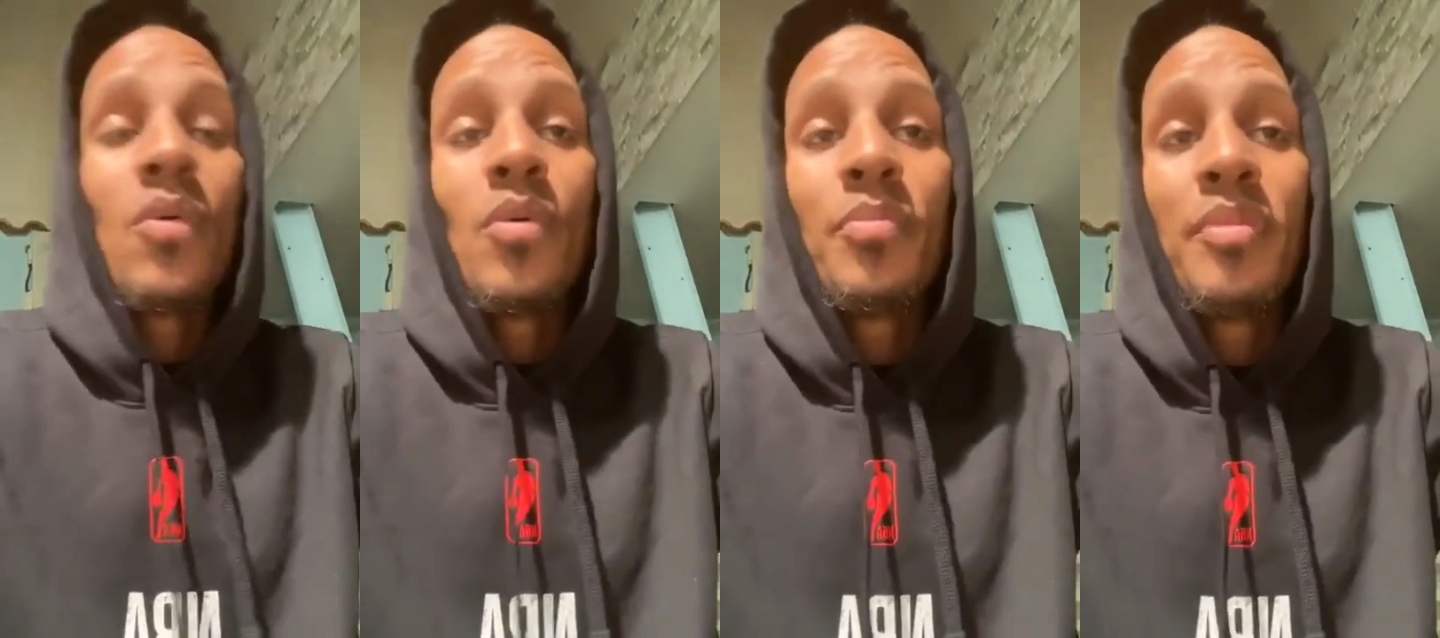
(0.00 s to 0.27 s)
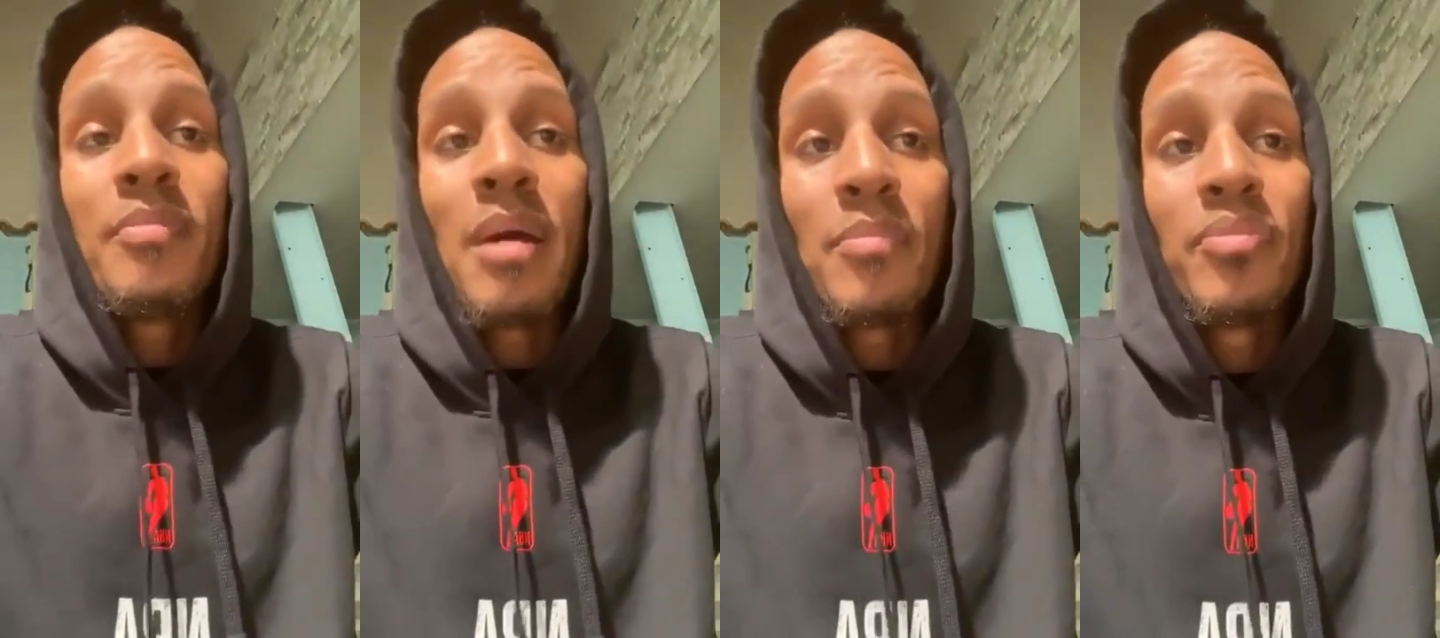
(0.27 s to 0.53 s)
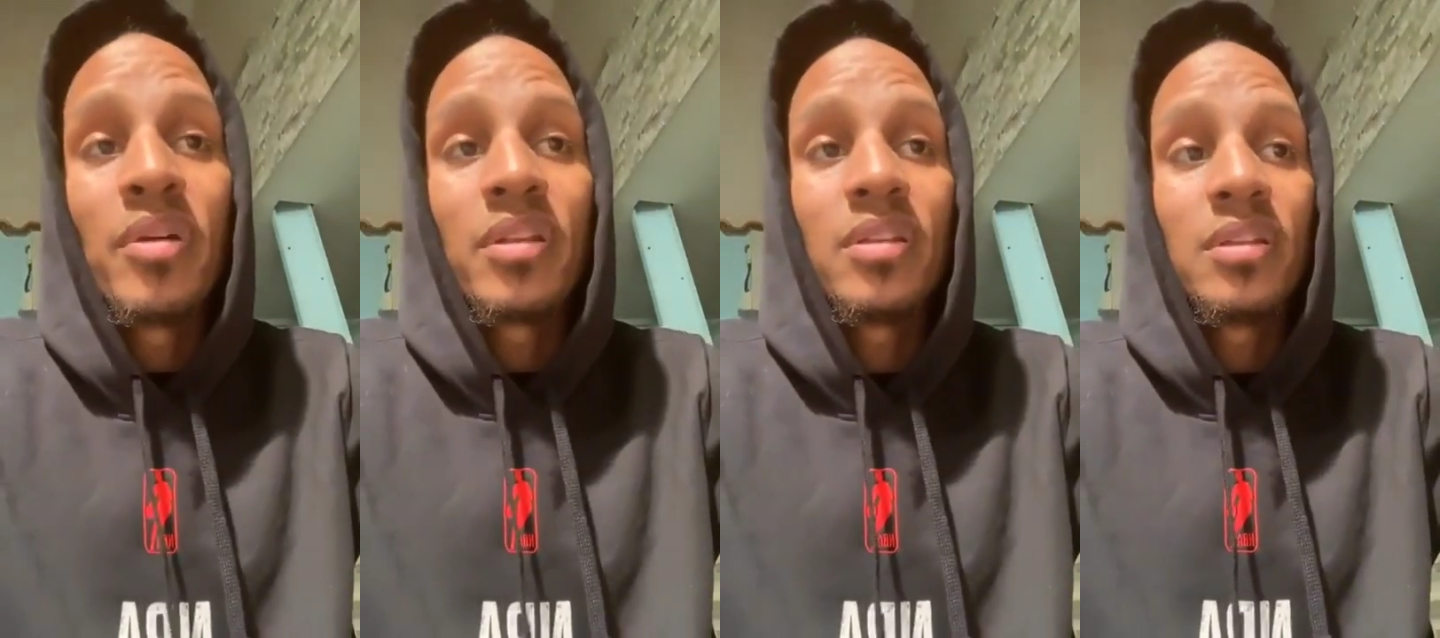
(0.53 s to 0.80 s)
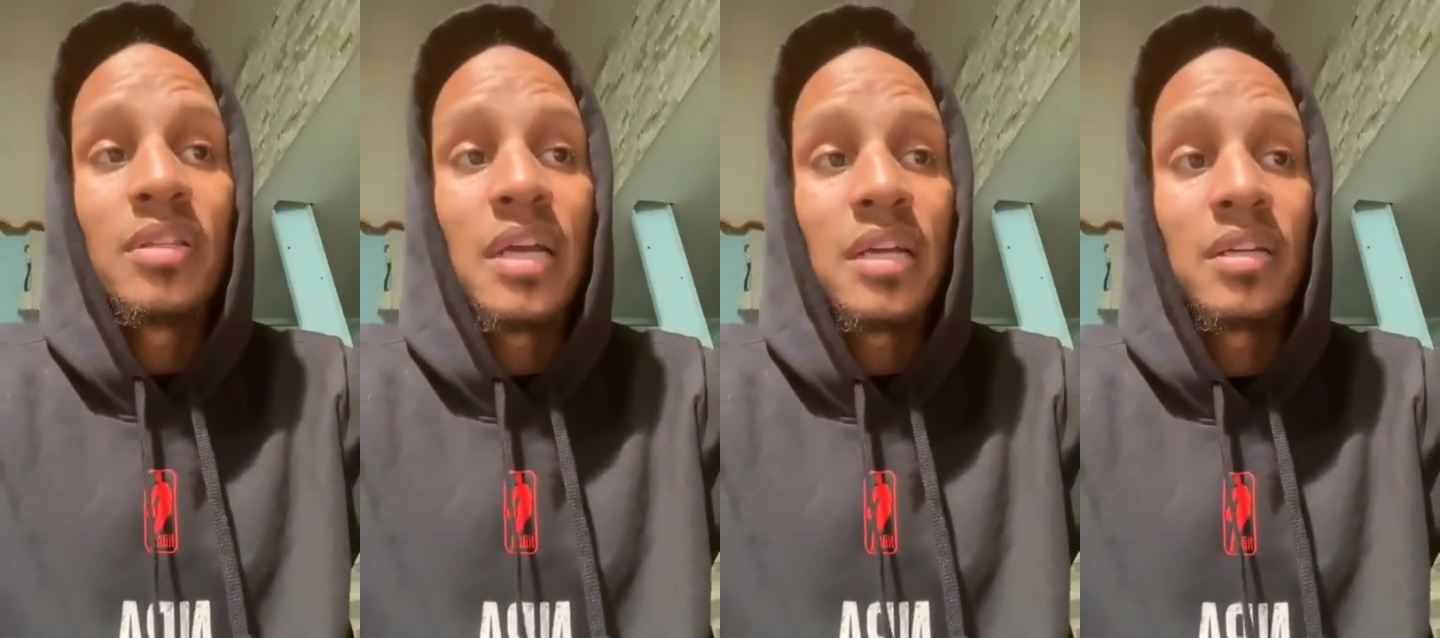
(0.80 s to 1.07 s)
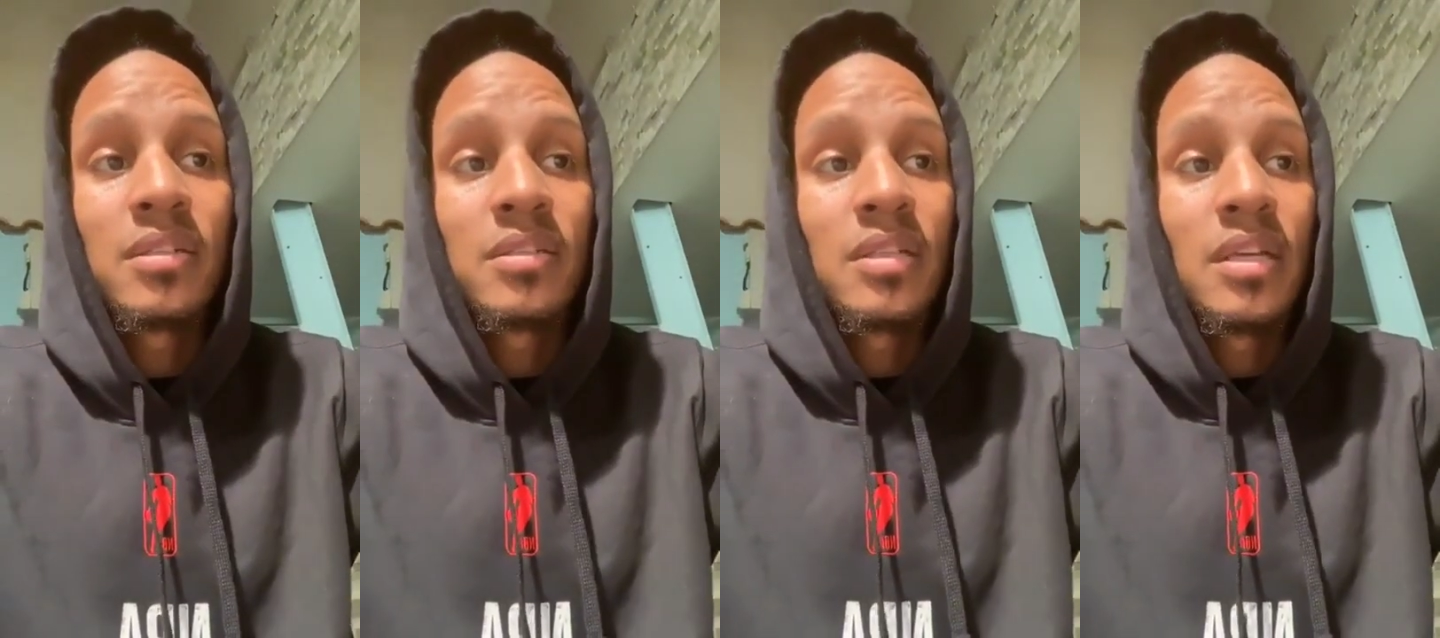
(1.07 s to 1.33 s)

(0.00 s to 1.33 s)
that would be my brother that